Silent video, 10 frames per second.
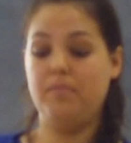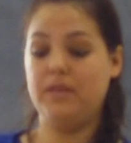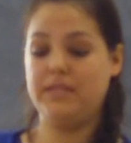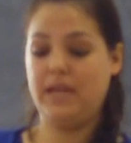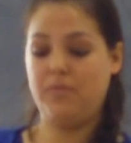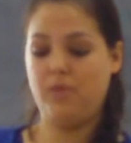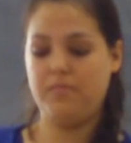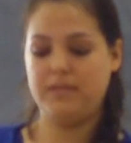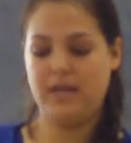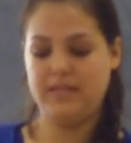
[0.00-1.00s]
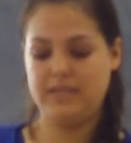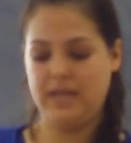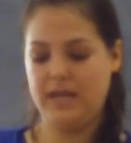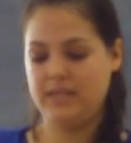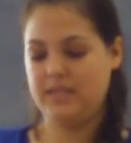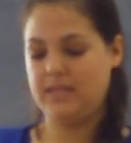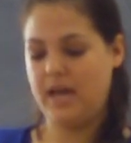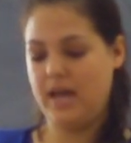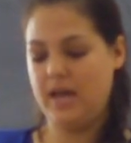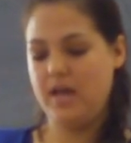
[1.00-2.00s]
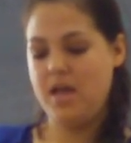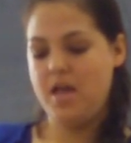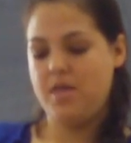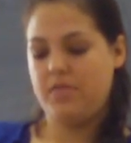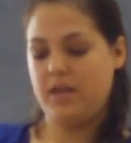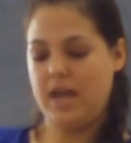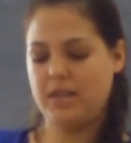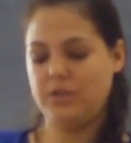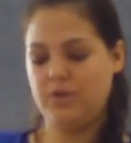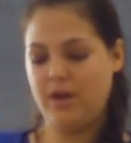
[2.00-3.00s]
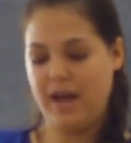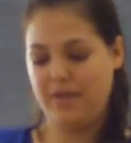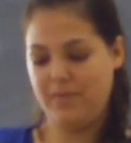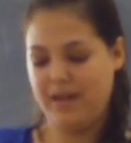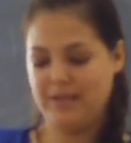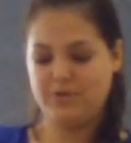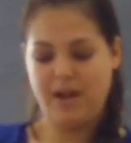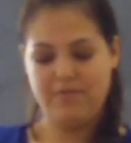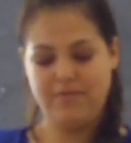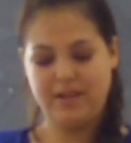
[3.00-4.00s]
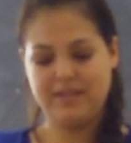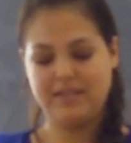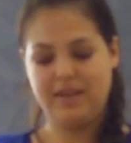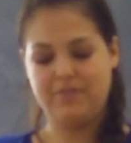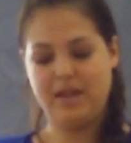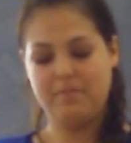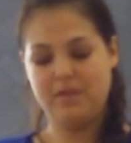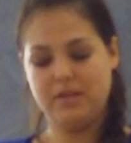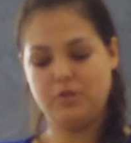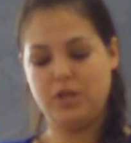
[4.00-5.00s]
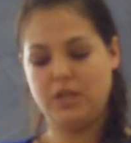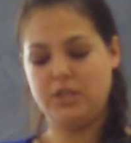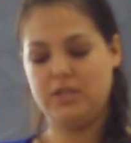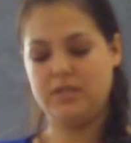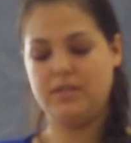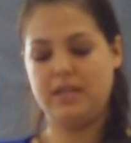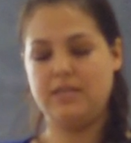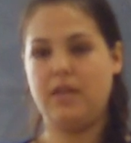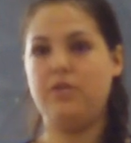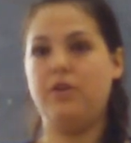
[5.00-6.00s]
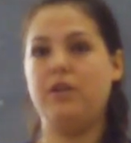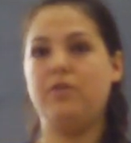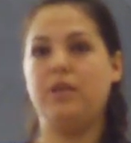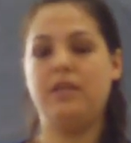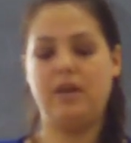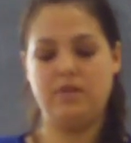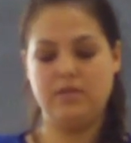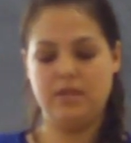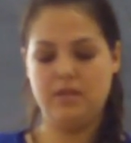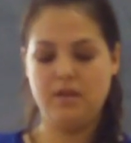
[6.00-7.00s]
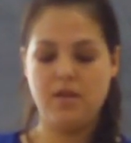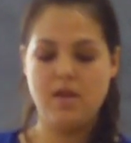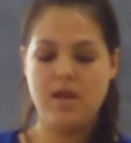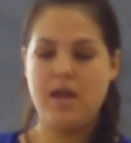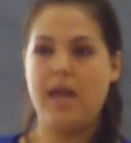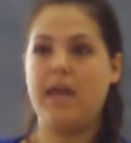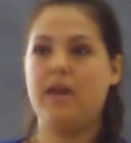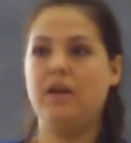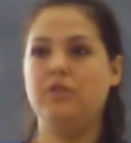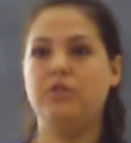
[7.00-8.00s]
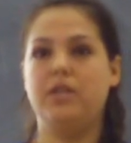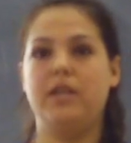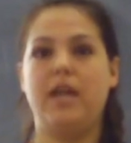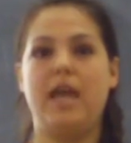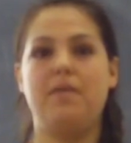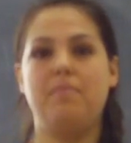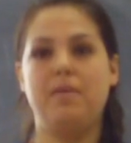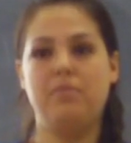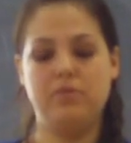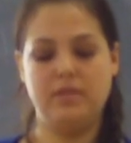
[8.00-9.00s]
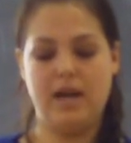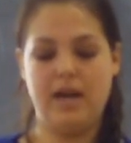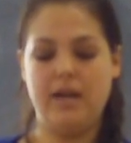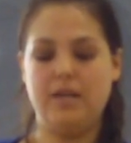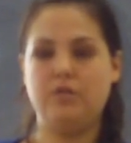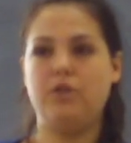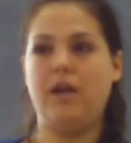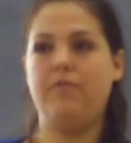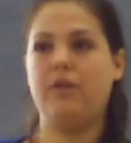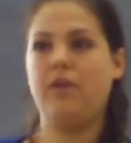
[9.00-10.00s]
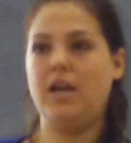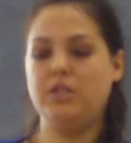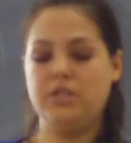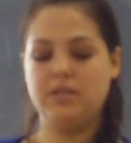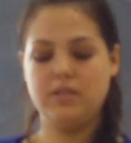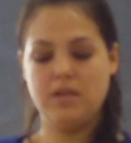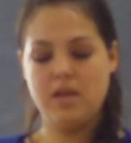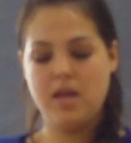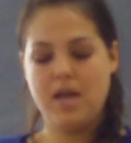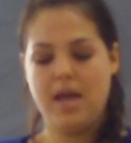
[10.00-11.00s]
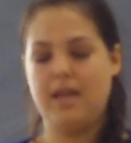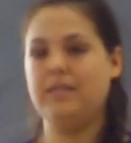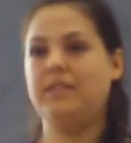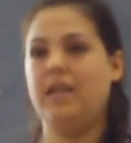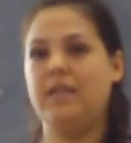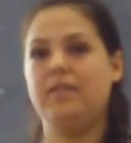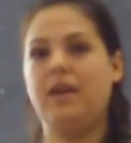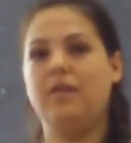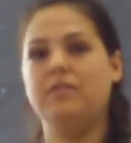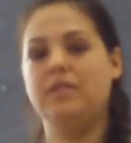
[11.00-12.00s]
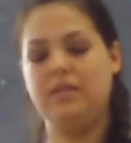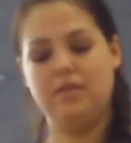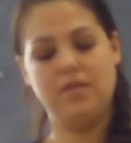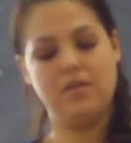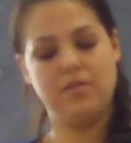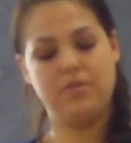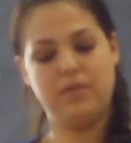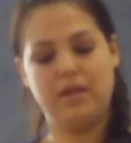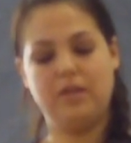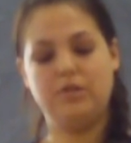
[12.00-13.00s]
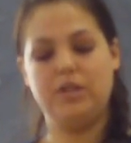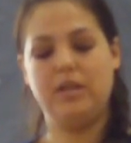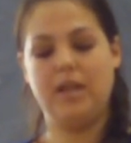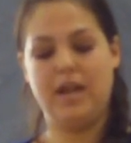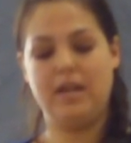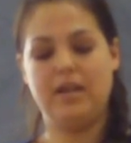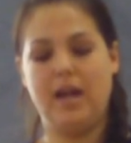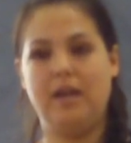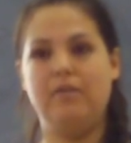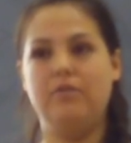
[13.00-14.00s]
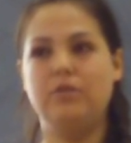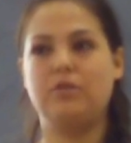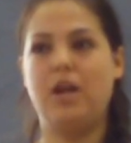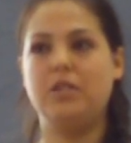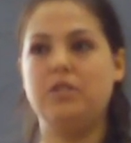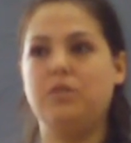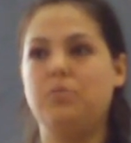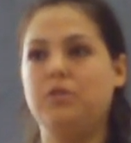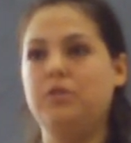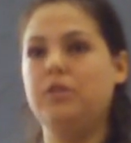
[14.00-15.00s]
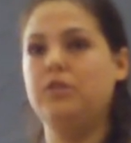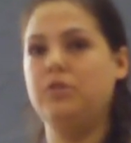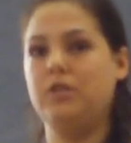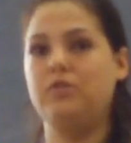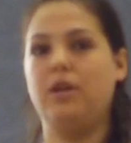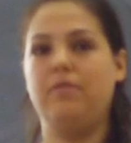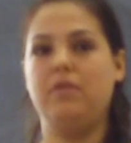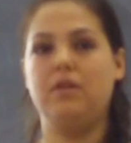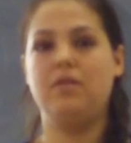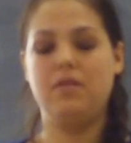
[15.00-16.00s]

The same website states that the National Highway Traffic Safety Administration says that 33,808 people died in traffic crashes, and 10,389 of those crashes were due to drunk driving.